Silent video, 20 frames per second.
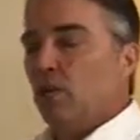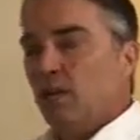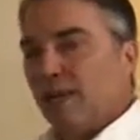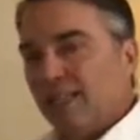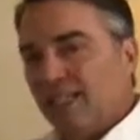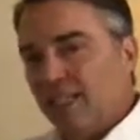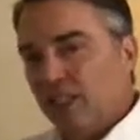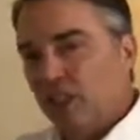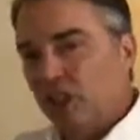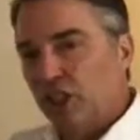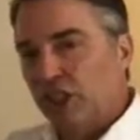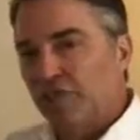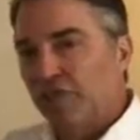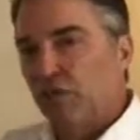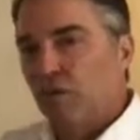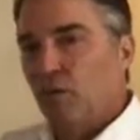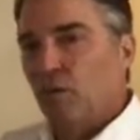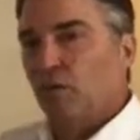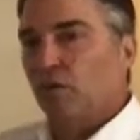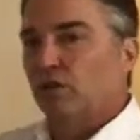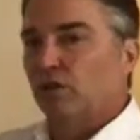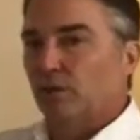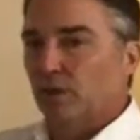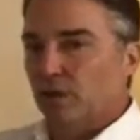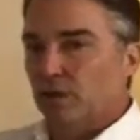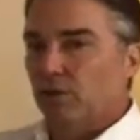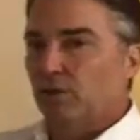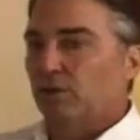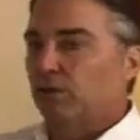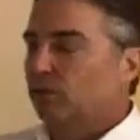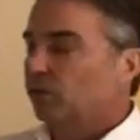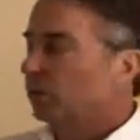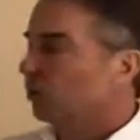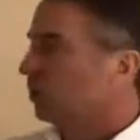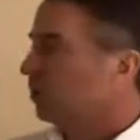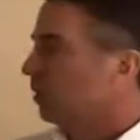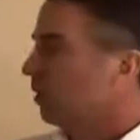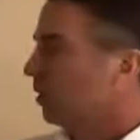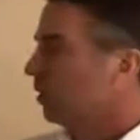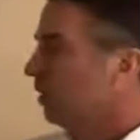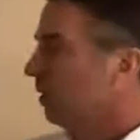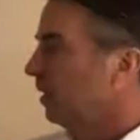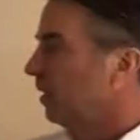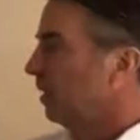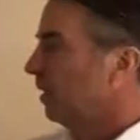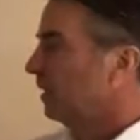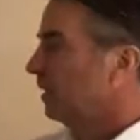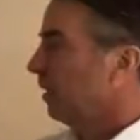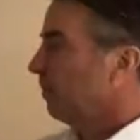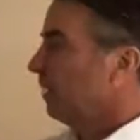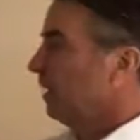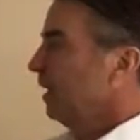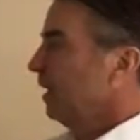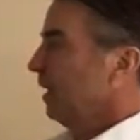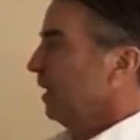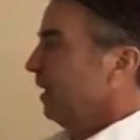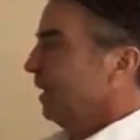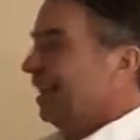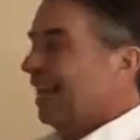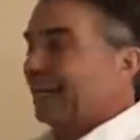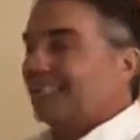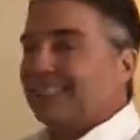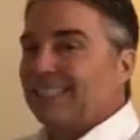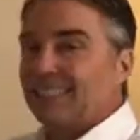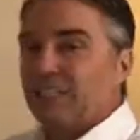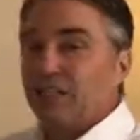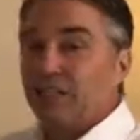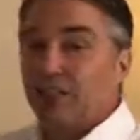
We need to shift towards renewables, which we talked about last time. Next is